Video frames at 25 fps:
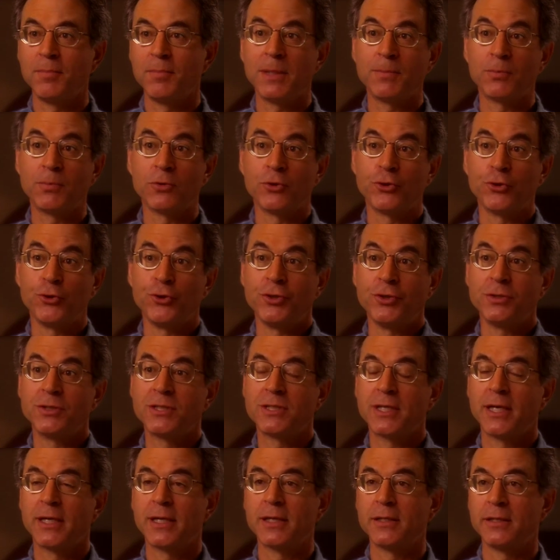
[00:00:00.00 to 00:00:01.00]
people who use
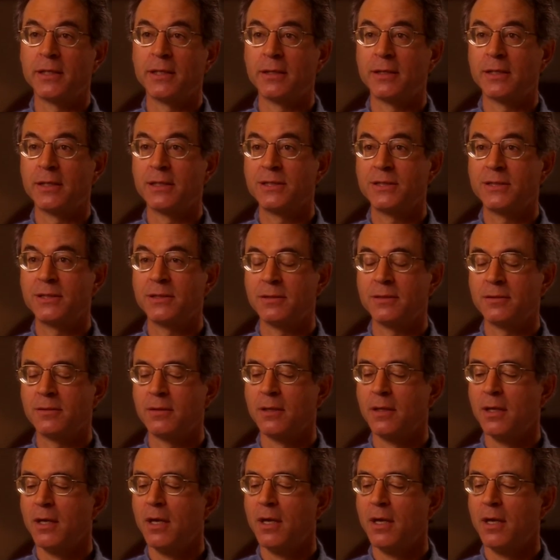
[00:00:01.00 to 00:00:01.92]
psychedelics in